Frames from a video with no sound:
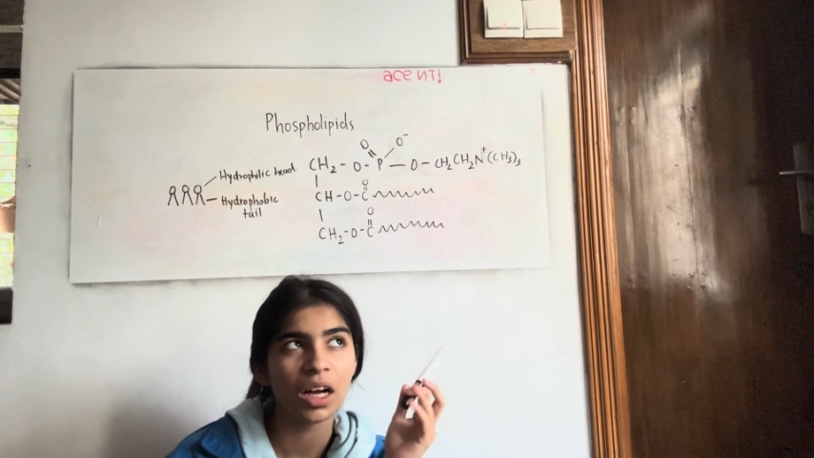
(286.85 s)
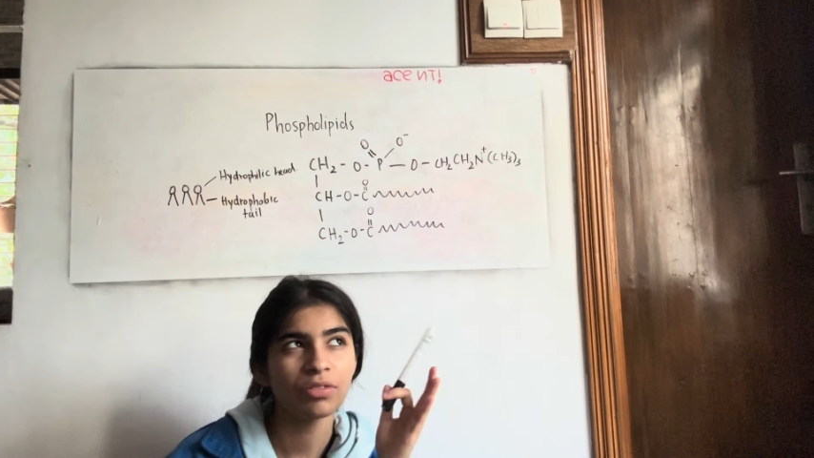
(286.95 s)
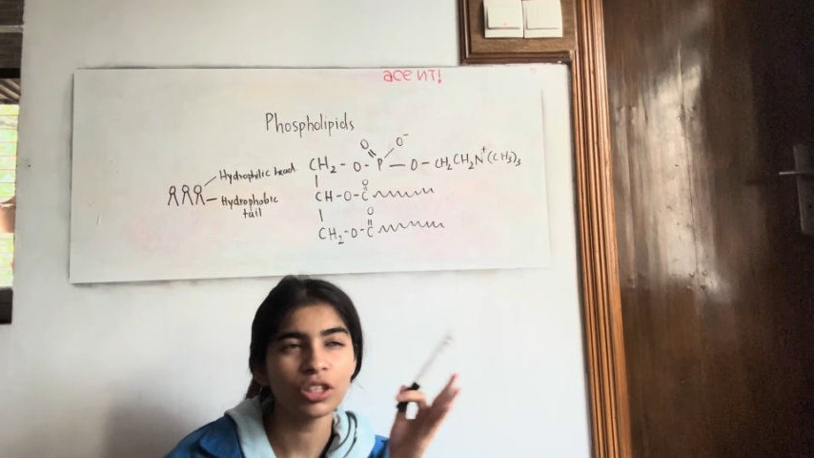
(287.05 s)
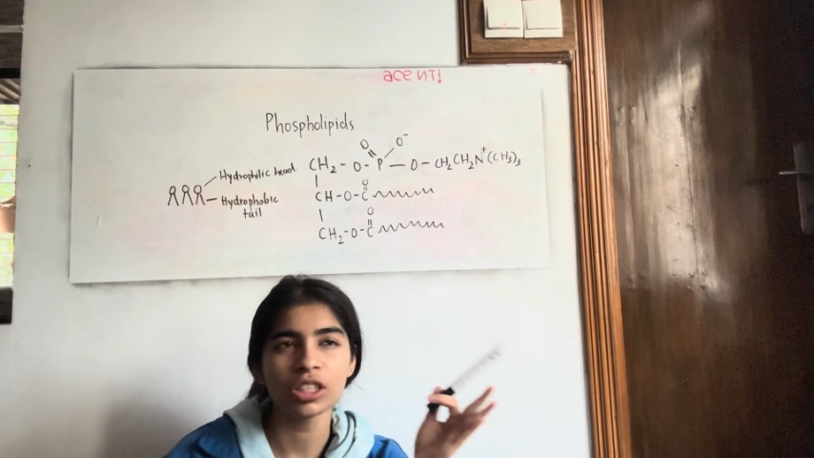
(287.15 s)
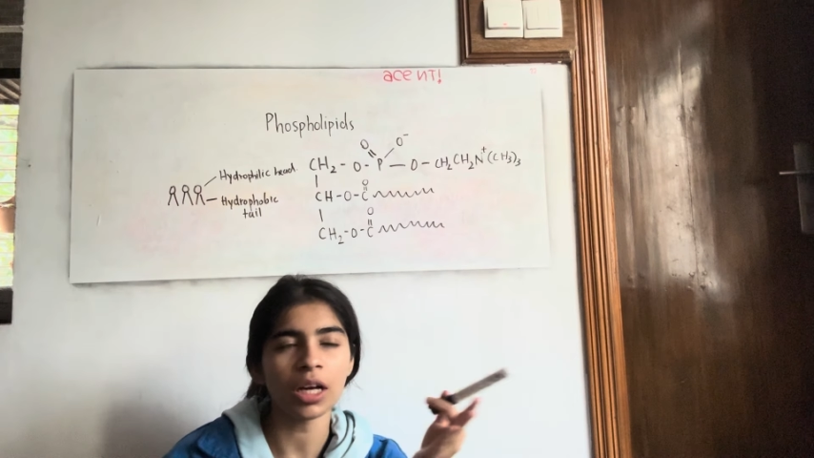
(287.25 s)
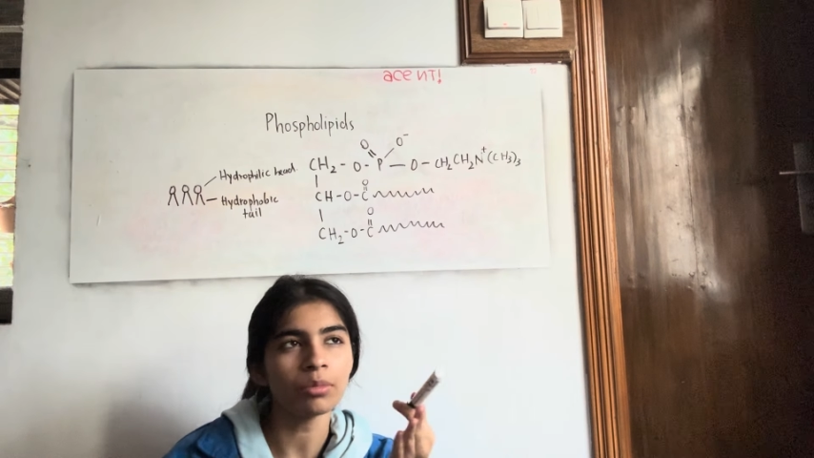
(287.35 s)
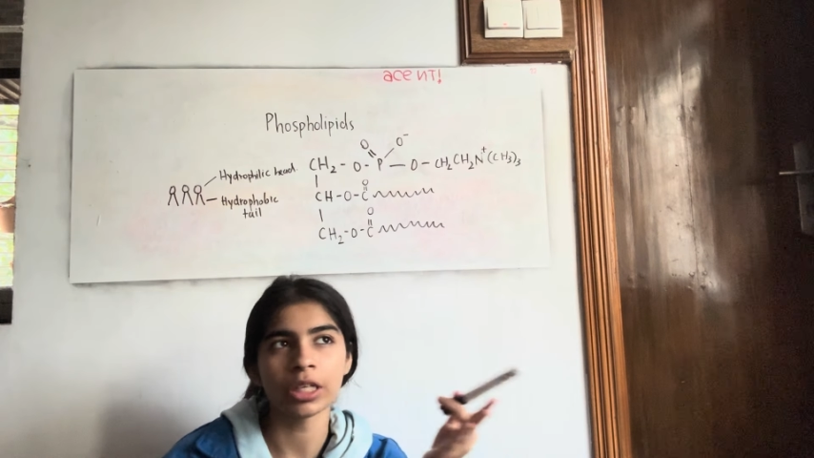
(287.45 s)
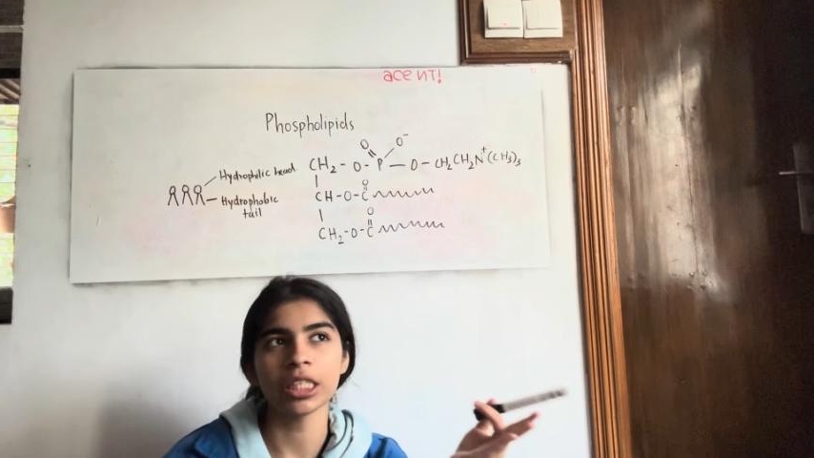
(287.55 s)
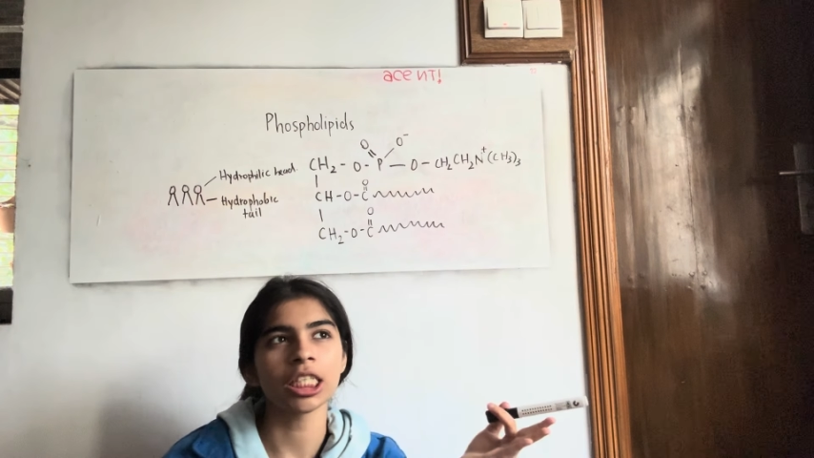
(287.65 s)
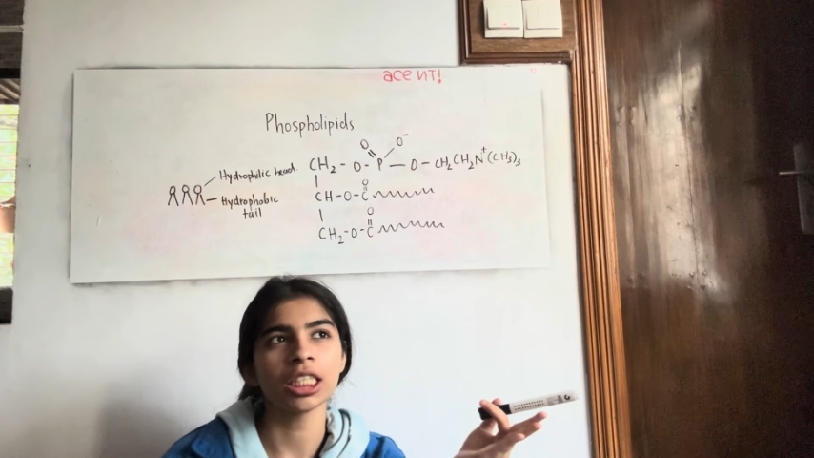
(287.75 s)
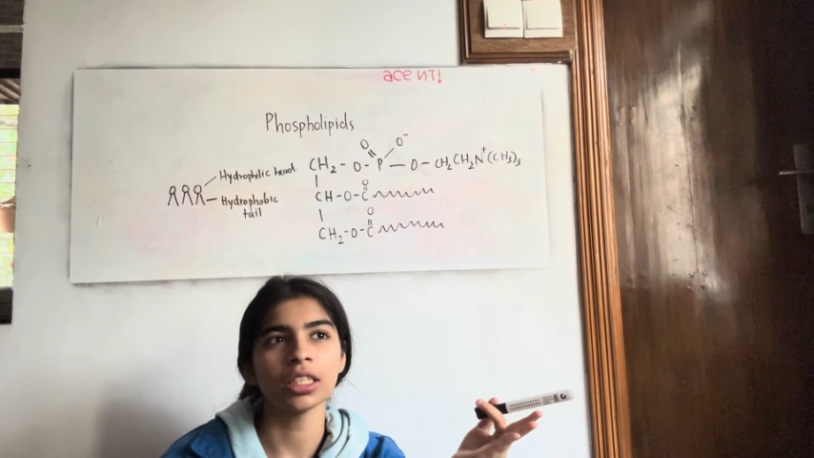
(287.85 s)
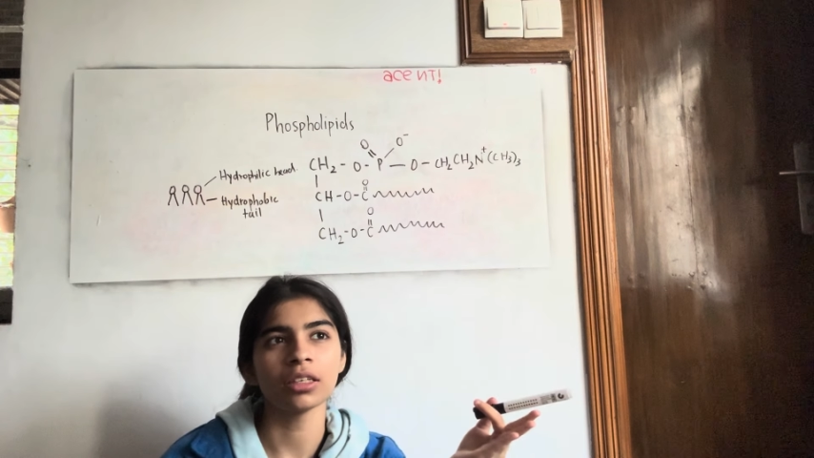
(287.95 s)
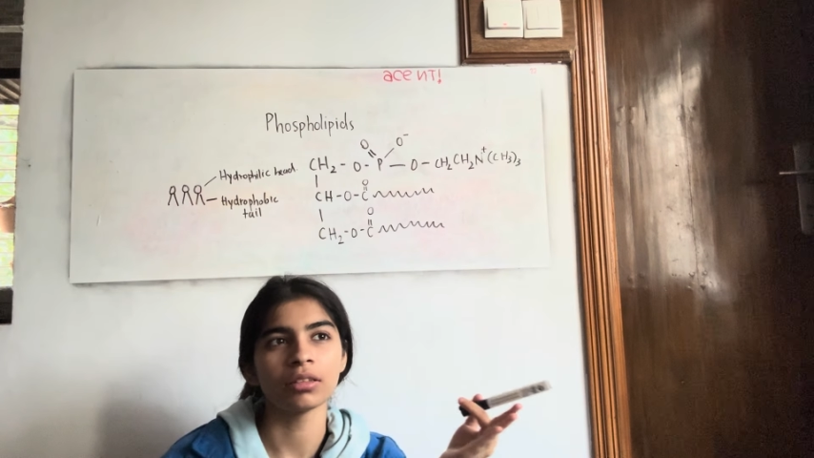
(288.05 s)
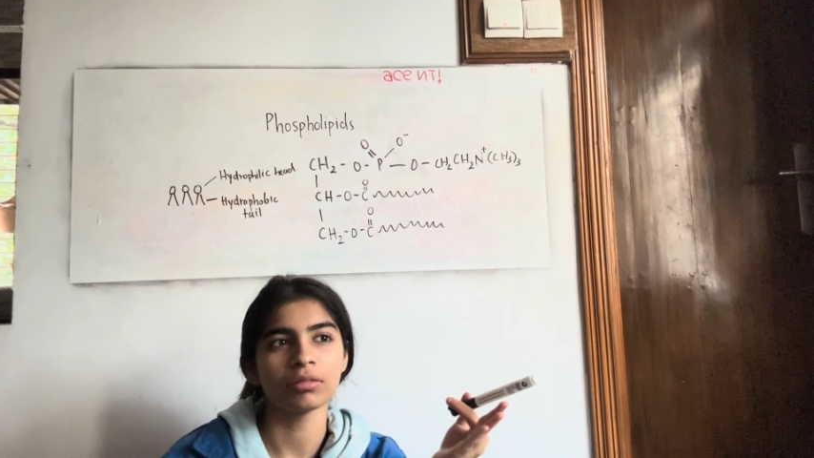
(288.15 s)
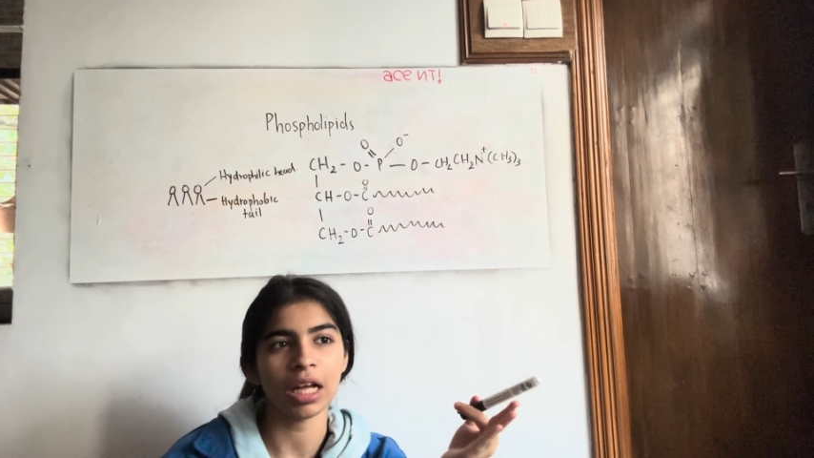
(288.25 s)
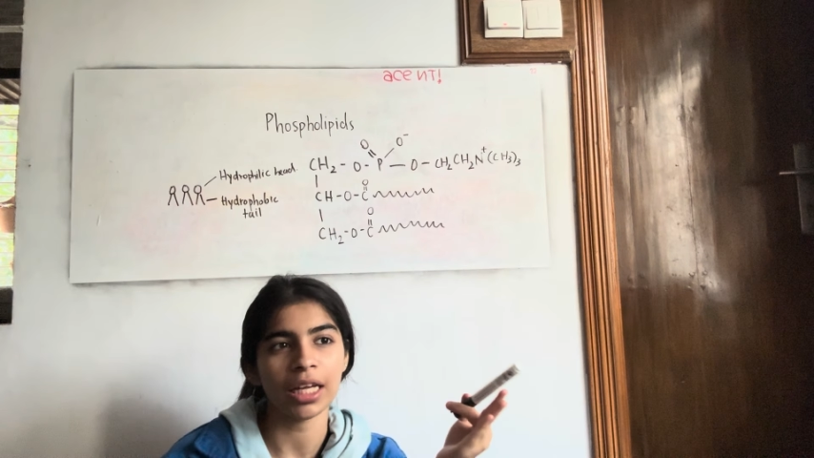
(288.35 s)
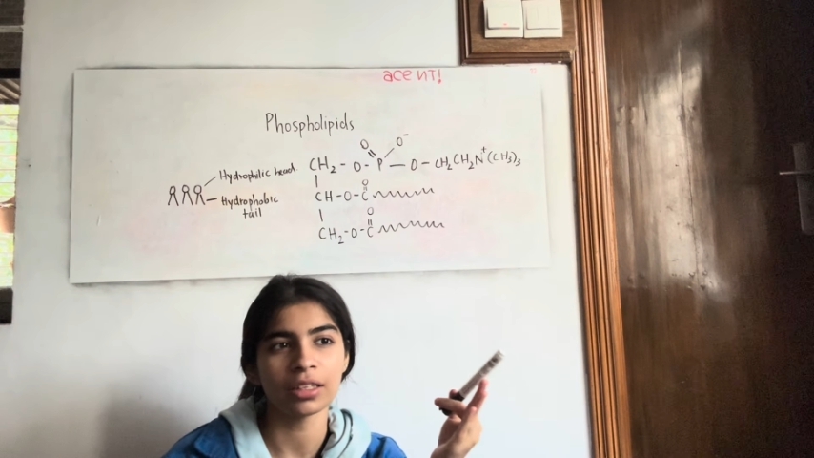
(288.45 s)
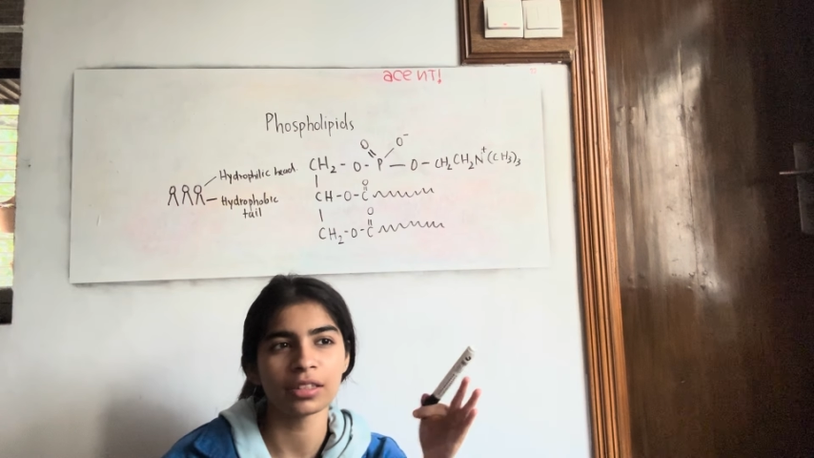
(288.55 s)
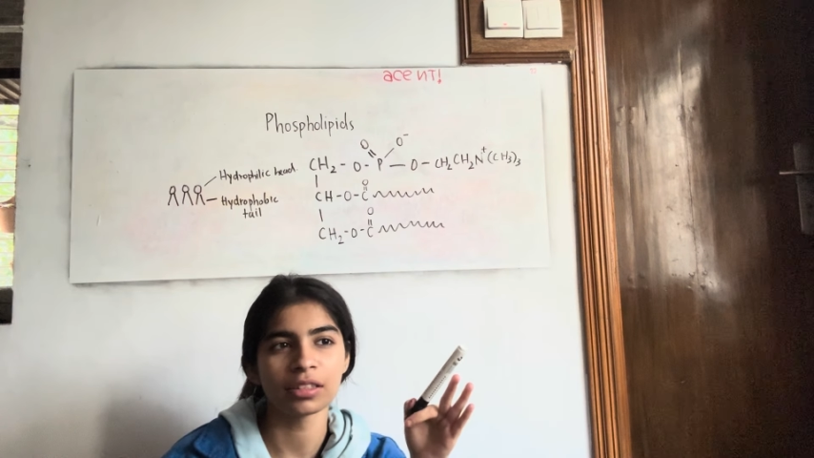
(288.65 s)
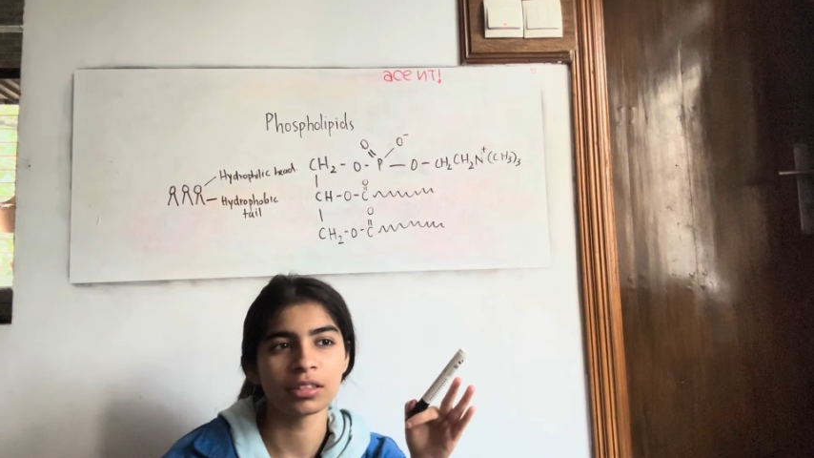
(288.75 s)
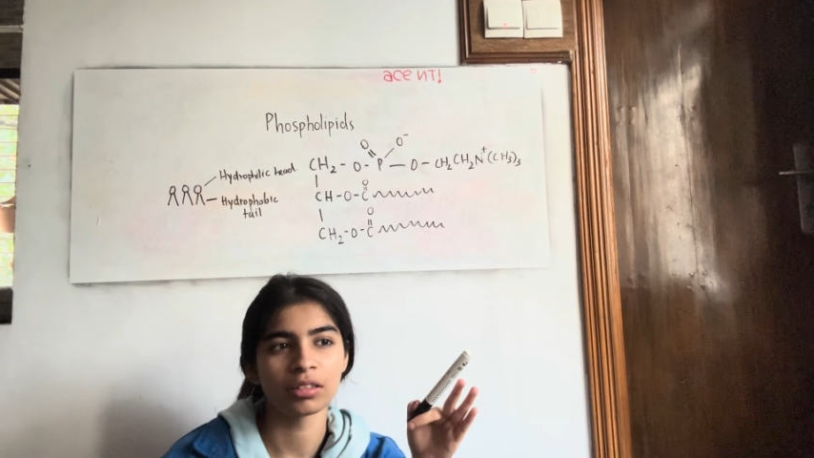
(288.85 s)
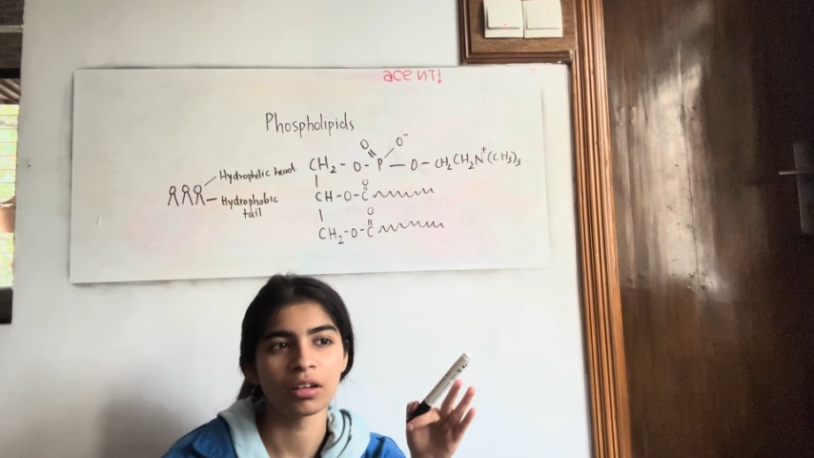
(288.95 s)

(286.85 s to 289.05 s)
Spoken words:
for some reason, like this